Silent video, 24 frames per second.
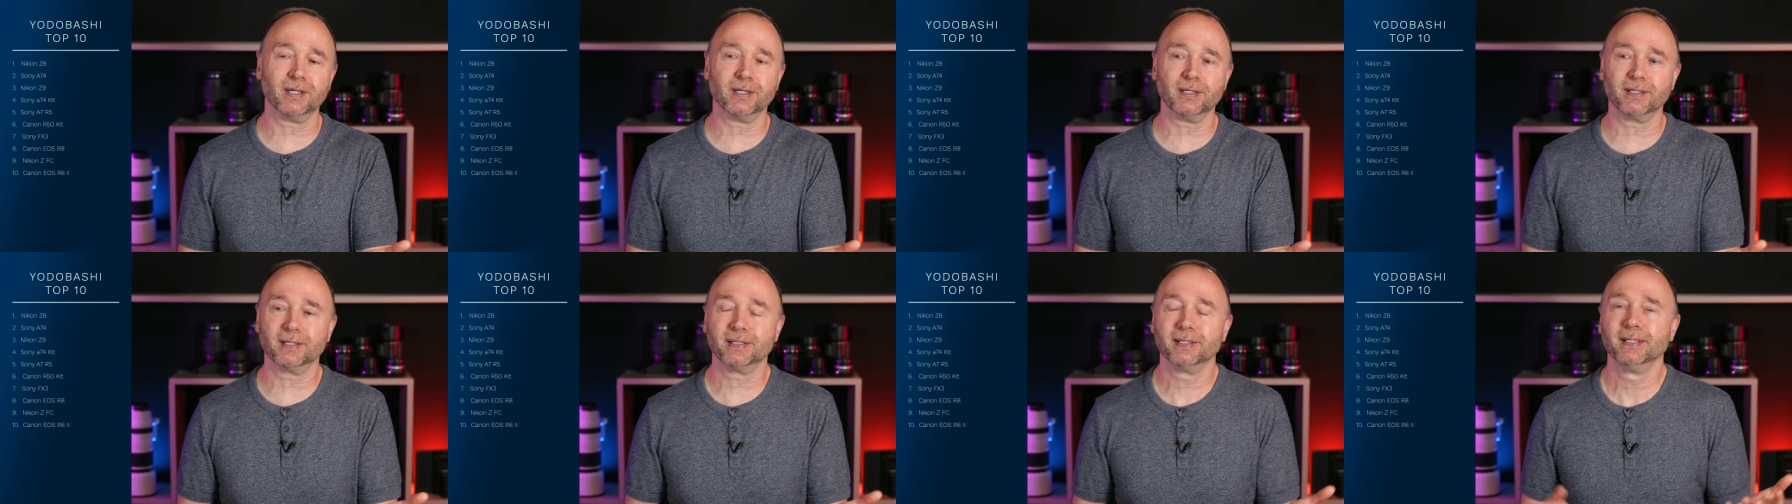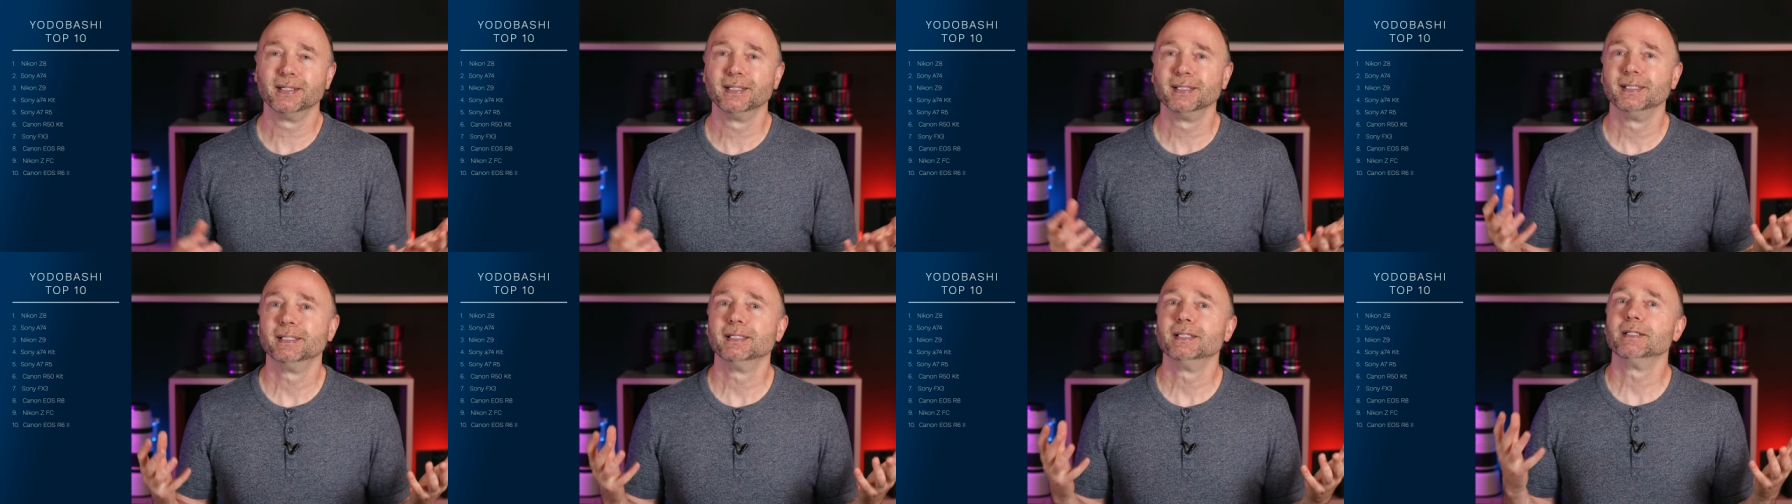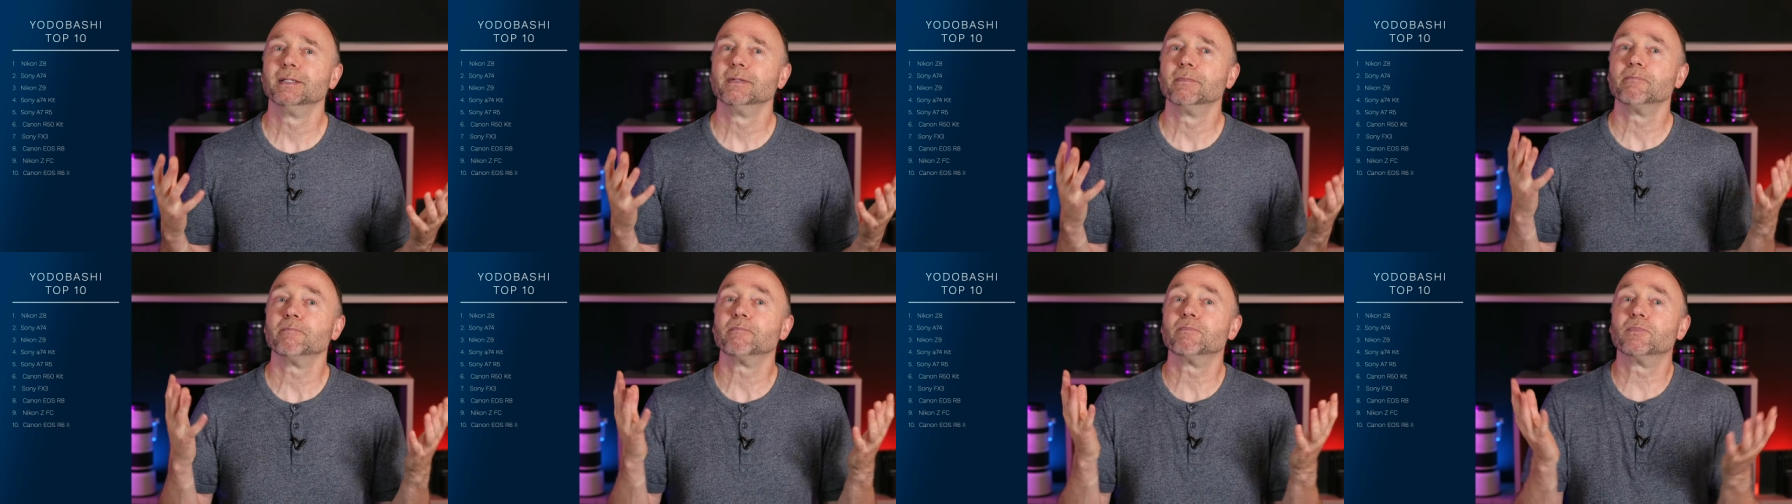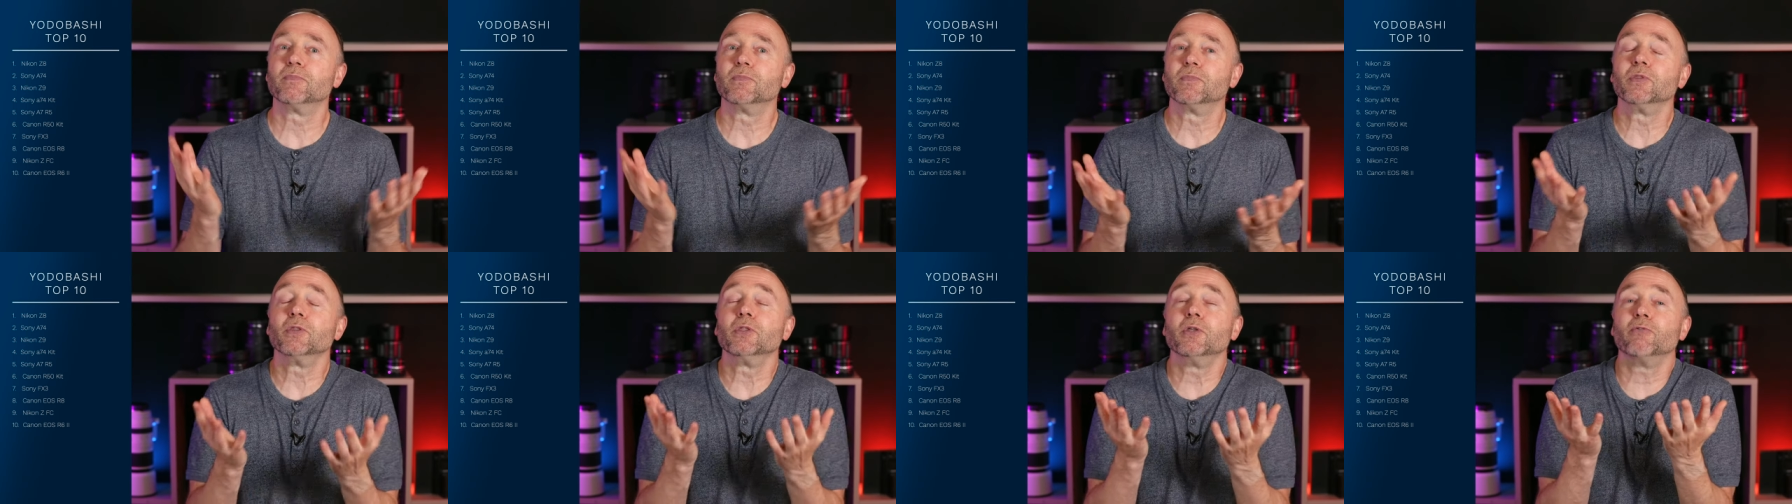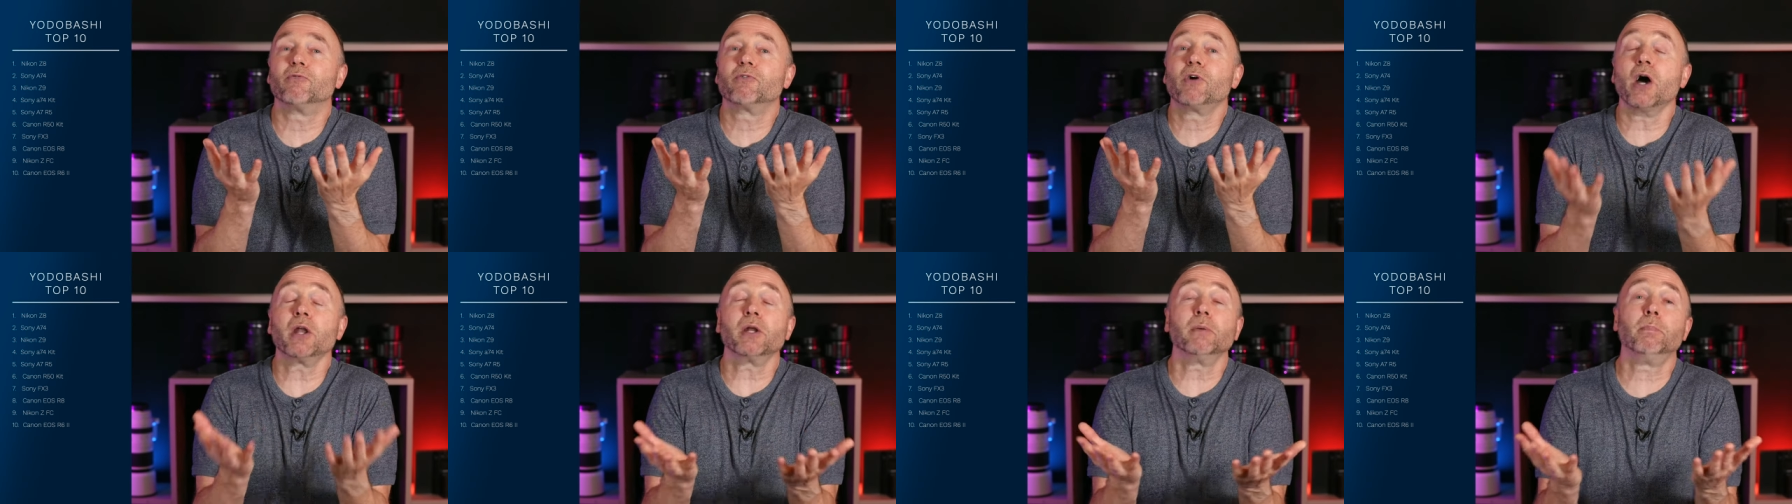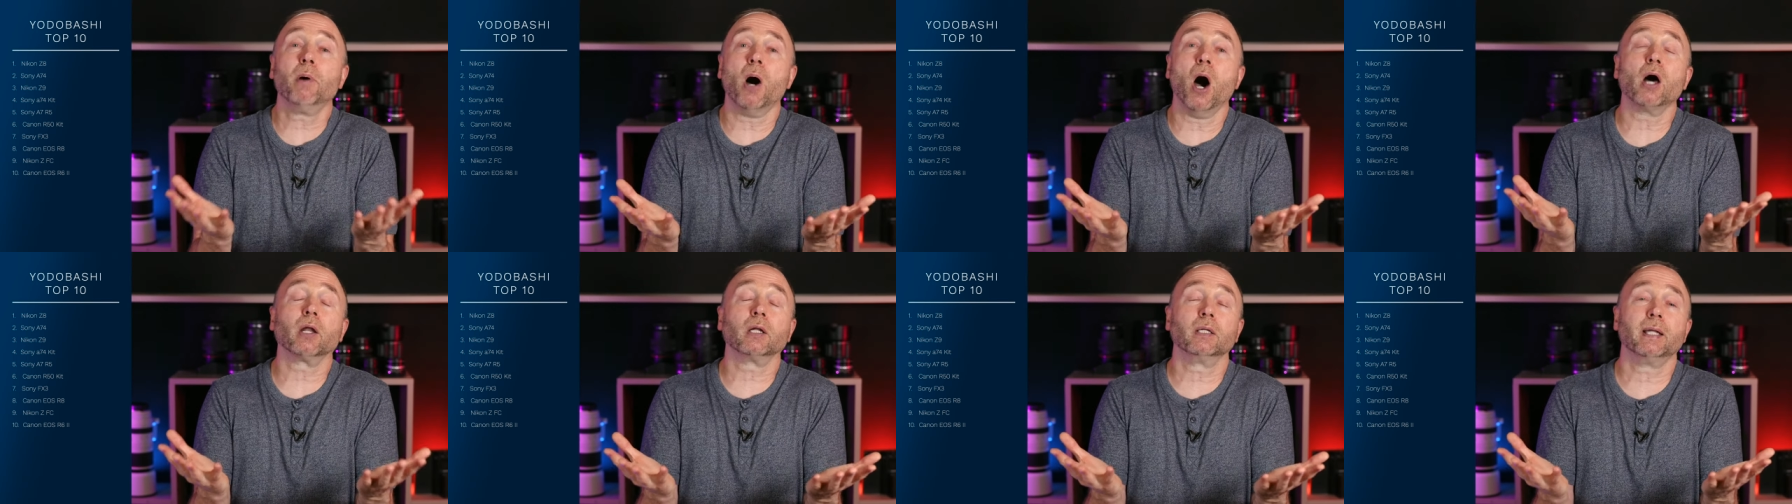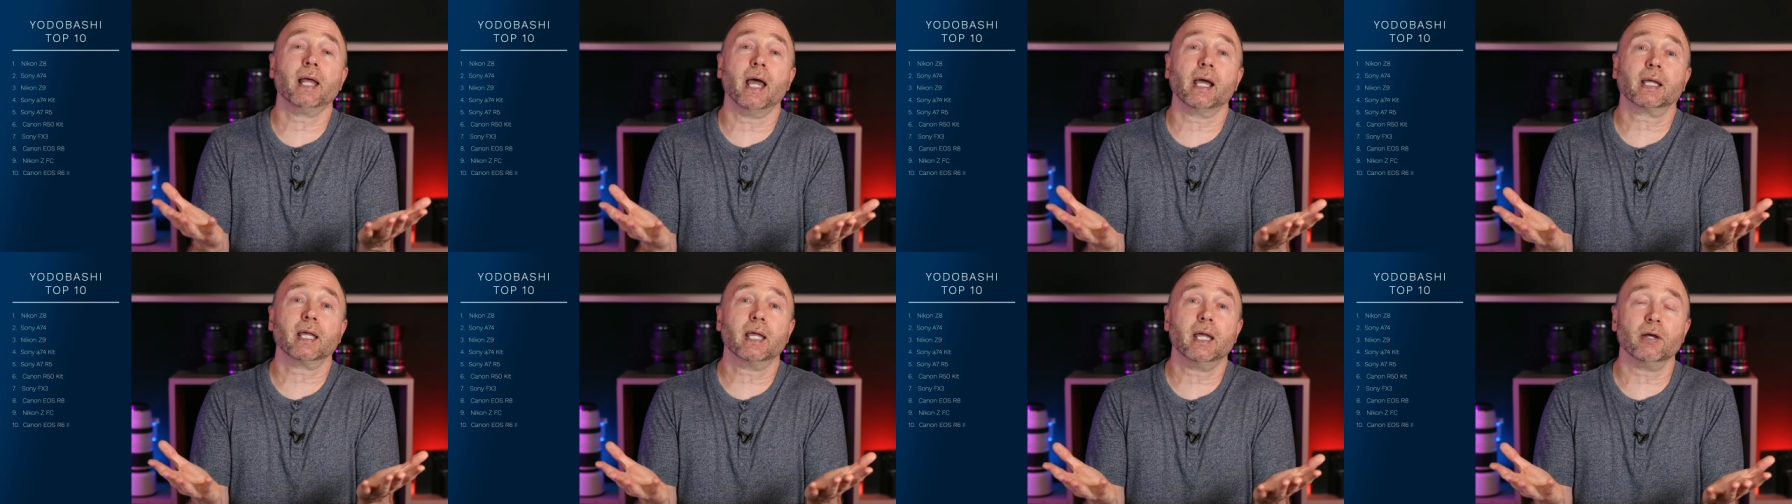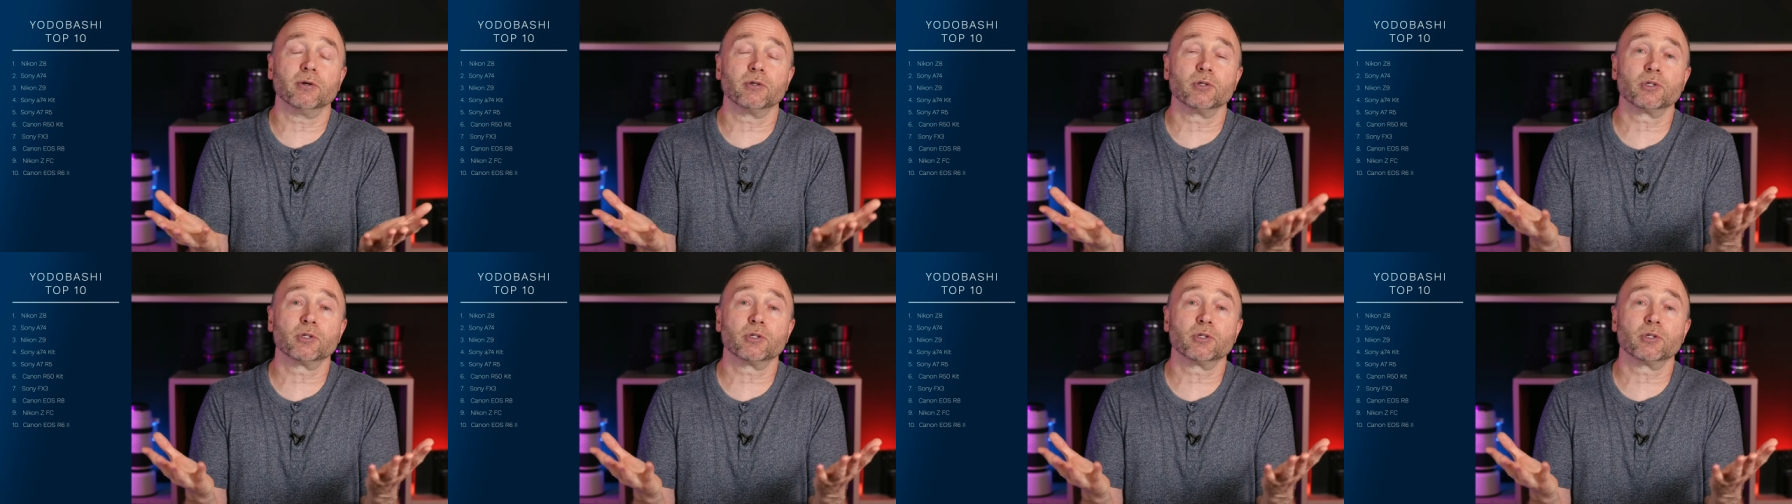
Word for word: it, you've got a bottleneck here.